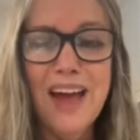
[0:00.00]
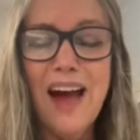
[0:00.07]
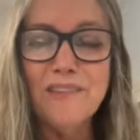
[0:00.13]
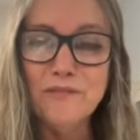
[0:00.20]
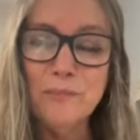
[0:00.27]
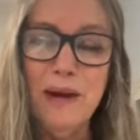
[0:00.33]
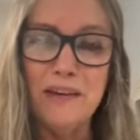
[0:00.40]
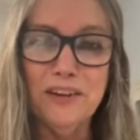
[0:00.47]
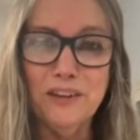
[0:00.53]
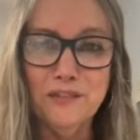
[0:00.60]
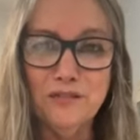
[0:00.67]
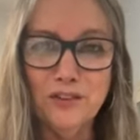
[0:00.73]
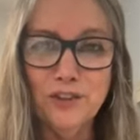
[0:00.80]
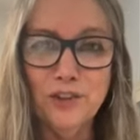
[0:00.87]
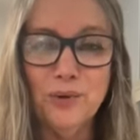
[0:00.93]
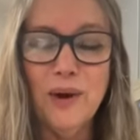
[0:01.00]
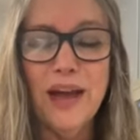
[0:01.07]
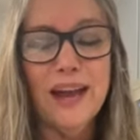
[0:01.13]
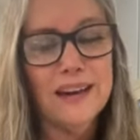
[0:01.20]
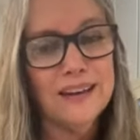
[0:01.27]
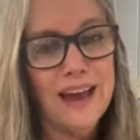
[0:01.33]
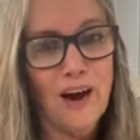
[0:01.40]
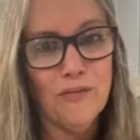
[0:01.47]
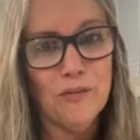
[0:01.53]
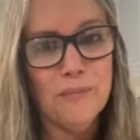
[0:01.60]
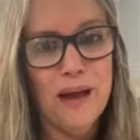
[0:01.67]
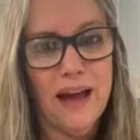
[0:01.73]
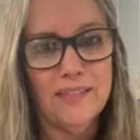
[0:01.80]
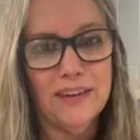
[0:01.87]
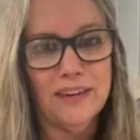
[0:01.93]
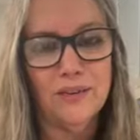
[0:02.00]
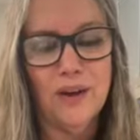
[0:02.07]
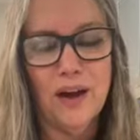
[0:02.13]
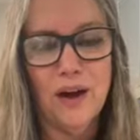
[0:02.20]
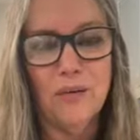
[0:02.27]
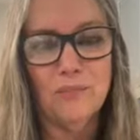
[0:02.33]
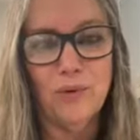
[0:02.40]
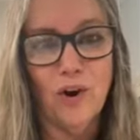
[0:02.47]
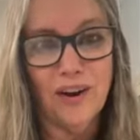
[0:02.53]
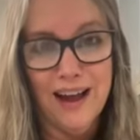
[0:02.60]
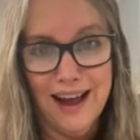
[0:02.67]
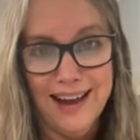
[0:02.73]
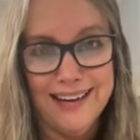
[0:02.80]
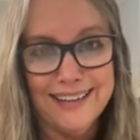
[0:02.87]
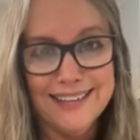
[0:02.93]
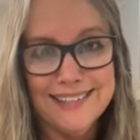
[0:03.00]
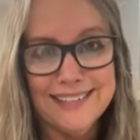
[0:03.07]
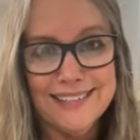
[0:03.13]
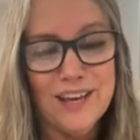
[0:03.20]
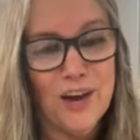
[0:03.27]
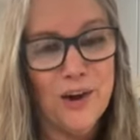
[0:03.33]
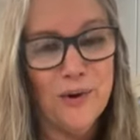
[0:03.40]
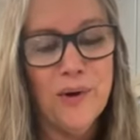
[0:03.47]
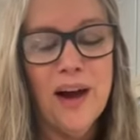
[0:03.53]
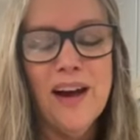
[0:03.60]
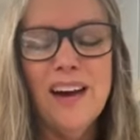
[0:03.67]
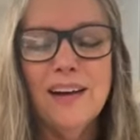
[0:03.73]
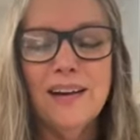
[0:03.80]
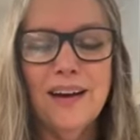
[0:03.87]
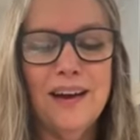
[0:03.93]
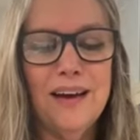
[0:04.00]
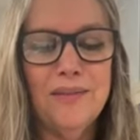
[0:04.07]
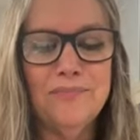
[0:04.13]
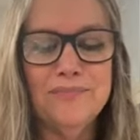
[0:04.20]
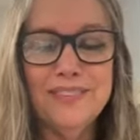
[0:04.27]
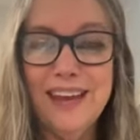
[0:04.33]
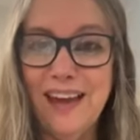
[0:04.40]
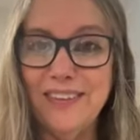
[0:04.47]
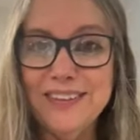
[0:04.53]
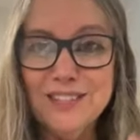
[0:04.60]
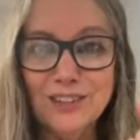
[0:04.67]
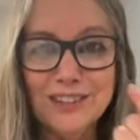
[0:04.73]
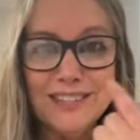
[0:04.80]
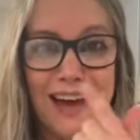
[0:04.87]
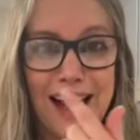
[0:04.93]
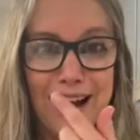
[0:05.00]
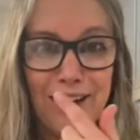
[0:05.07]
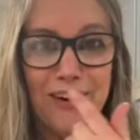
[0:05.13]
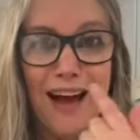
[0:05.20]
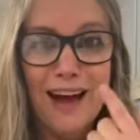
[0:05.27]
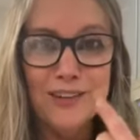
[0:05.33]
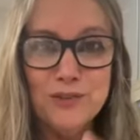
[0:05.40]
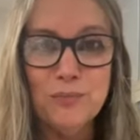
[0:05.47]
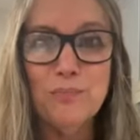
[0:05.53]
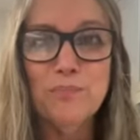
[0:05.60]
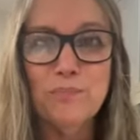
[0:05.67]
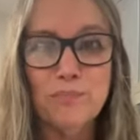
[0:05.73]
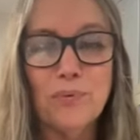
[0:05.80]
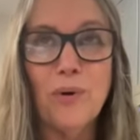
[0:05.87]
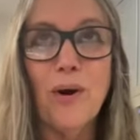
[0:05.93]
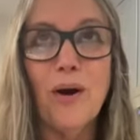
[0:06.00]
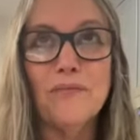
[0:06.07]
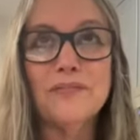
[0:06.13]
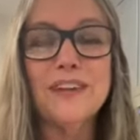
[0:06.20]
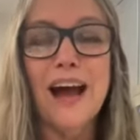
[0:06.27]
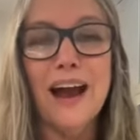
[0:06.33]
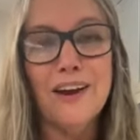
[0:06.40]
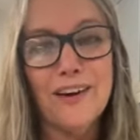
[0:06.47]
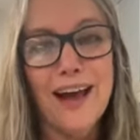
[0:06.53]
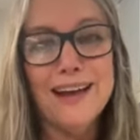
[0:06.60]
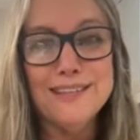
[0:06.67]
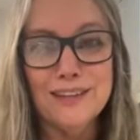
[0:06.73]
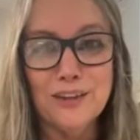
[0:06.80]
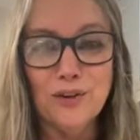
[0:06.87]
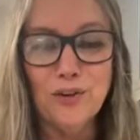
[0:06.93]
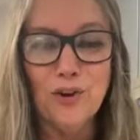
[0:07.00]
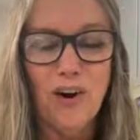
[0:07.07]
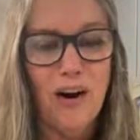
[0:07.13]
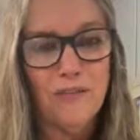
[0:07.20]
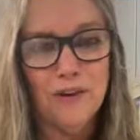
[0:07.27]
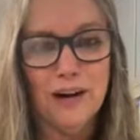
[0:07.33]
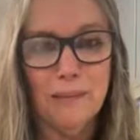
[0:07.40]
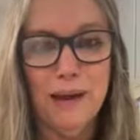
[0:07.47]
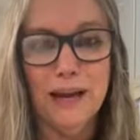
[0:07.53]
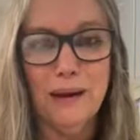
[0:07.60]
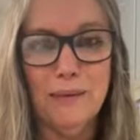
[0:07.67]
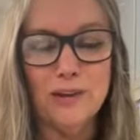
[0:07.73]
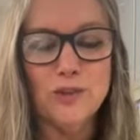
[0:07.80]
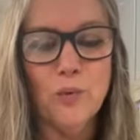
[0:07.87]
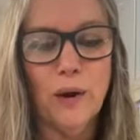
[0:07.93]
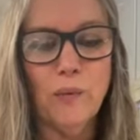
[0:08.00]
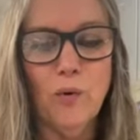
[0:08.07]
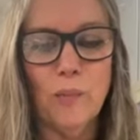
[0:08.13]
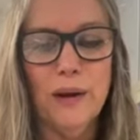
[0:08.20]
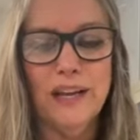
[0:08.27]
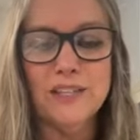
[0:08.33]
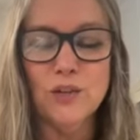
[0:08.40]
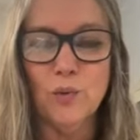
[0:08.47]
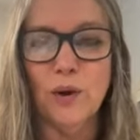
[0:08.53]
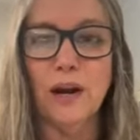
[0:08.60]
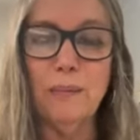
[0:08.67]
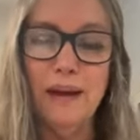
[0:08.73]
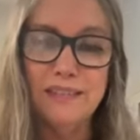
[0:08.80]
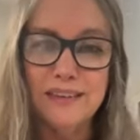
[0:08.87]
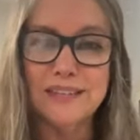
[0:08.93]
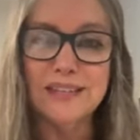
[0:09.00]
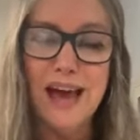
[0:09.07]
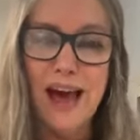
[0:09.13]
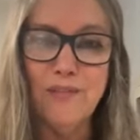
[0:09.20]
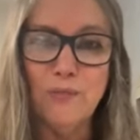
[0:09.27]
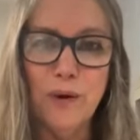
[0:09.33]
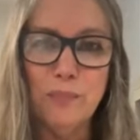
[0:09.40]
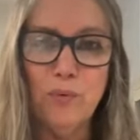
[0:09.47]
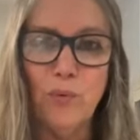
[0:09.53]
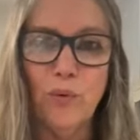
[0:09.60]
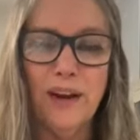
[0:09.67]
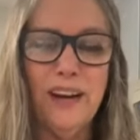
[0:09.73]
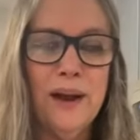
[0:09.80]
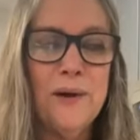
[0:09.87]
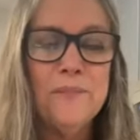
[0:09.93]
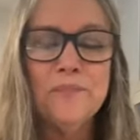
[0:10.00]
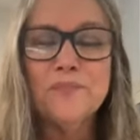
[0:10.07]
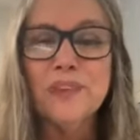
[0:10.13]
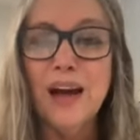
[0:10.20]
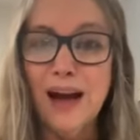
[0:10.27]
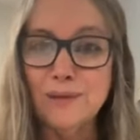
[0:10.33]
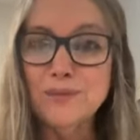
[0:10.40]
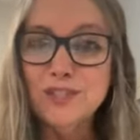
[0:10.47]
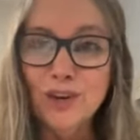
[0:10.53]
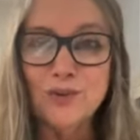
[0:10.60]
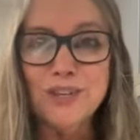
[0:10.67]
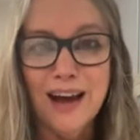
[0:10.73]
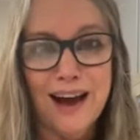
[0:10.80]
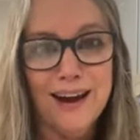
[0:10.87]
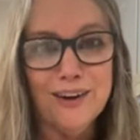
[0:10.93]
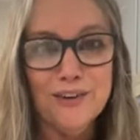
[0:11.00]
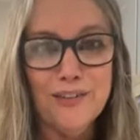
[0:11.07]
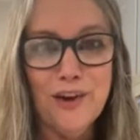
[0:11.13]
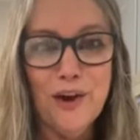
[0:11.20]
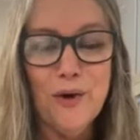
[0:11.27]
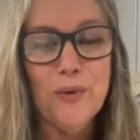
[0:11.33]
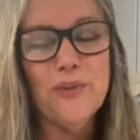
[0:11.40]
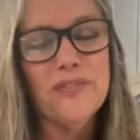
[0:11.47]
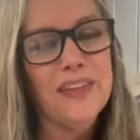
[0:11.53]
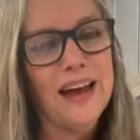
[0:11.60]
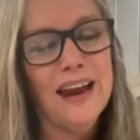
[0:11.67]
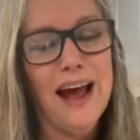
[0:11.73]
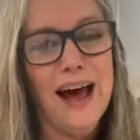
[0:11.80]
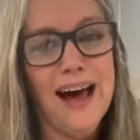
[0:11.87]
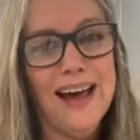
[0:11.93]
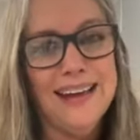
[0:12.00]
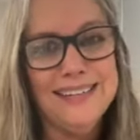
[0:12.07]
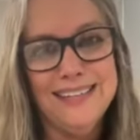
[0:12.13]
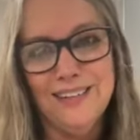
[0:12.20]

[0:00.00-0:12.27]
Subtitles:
from having the flu and now from having bronchitis. So, yeah, these little tired eyes are tired eyes and a little cough are going to make it about 20 more minutes. So we're going to make this the halfway point. I'm so tired, though, that I did